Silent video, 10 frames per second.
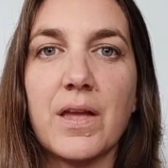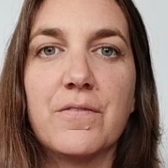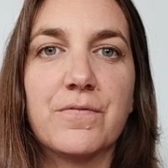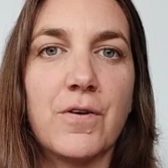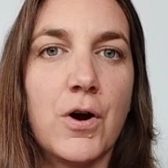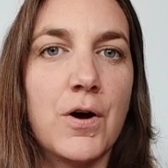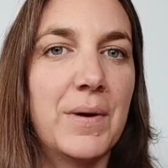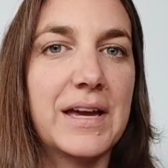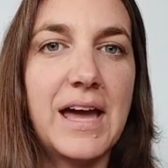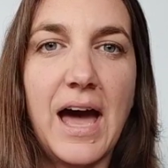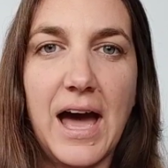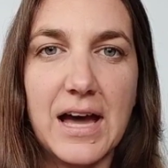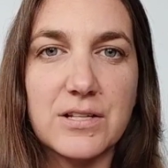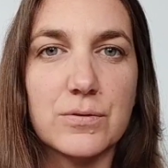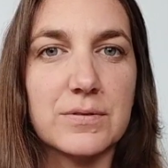from a
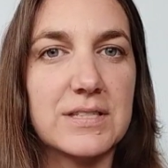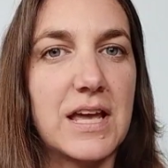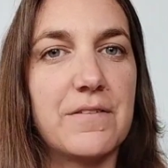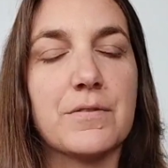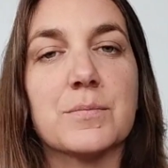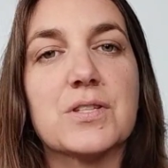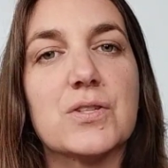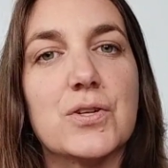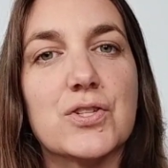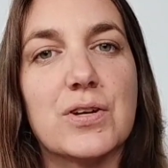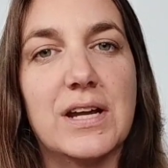cut or say from surgery.